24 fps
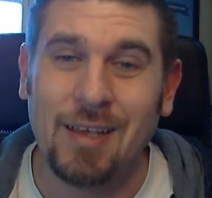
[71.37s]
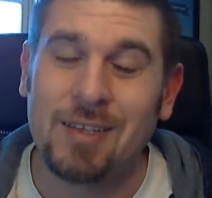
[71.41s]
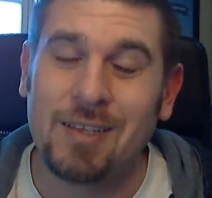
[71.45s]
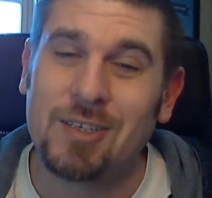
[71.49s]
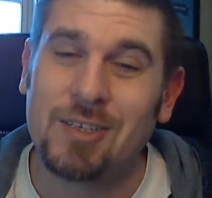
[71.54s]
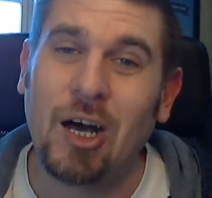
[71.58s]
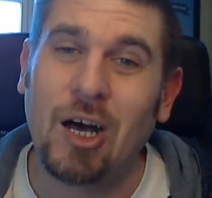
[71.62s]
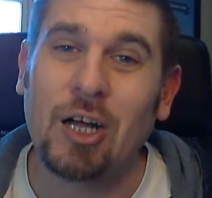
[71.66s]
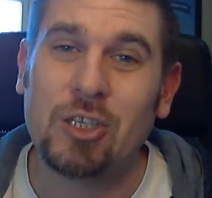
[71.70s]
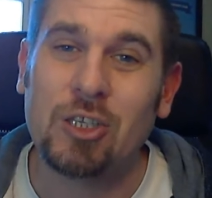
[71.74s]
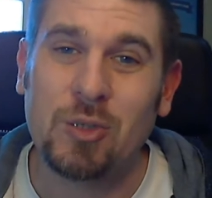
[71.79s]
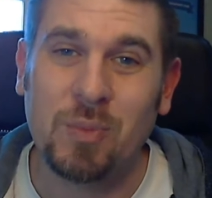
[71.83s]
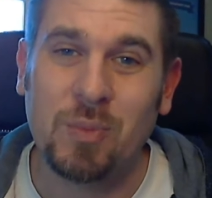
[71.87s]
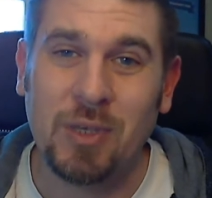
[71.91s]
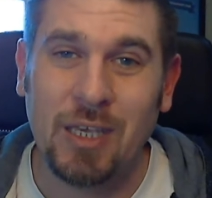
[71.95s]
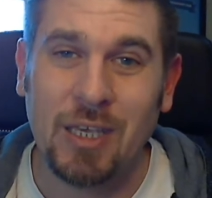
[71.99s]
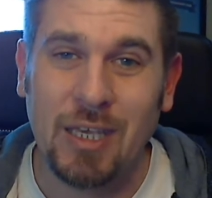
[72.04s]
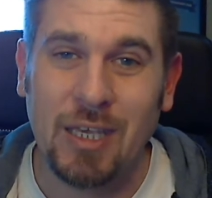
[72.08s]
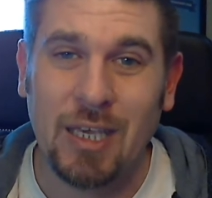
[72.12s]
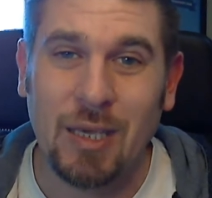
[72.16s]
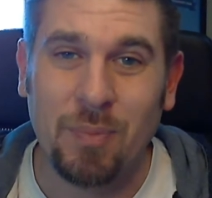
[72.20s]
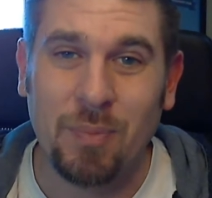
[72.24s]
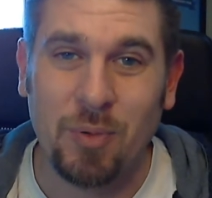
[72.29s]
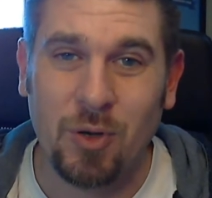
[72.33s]
to ultimately
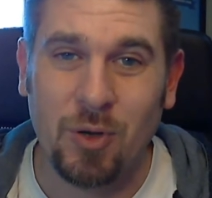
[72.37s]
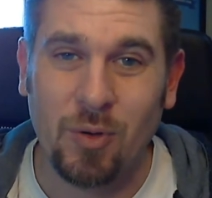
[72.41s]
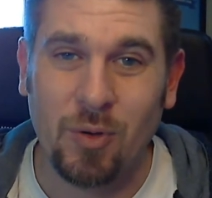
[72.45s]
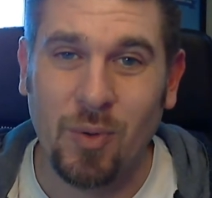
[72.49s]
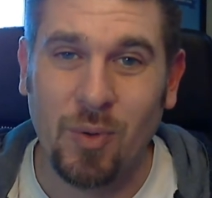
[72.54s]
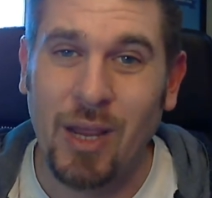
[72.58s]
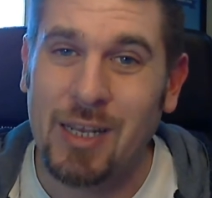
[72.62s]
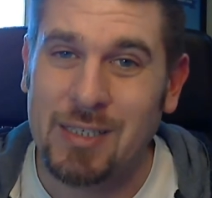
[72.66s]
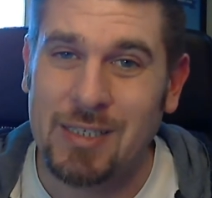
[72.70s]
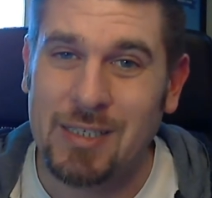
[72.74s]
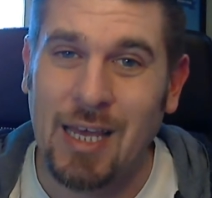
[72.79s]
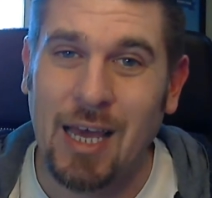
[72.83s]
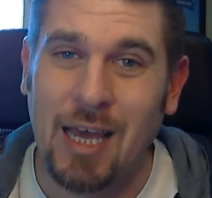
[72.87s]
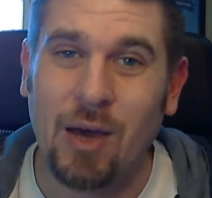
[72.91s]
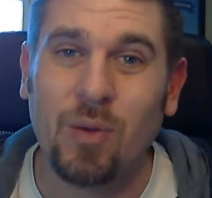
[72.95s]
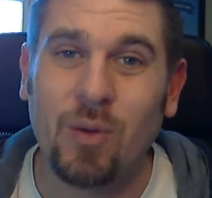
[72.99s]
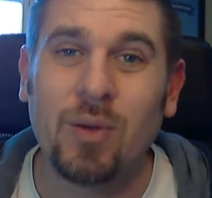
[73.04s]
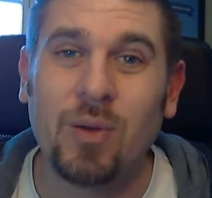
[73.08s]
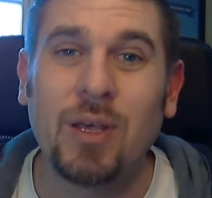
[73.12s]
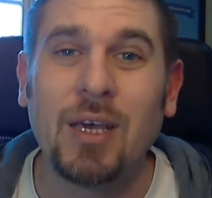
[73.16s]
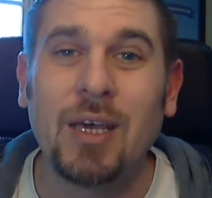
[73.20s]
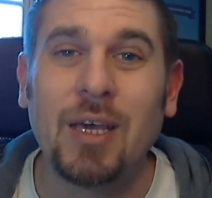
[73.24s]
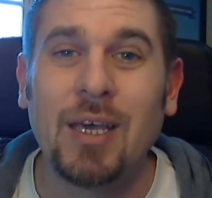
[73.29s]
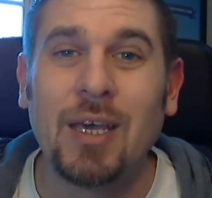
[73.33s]
keep your rates
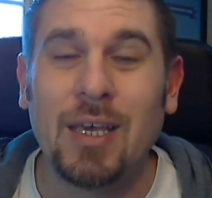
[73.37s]
down,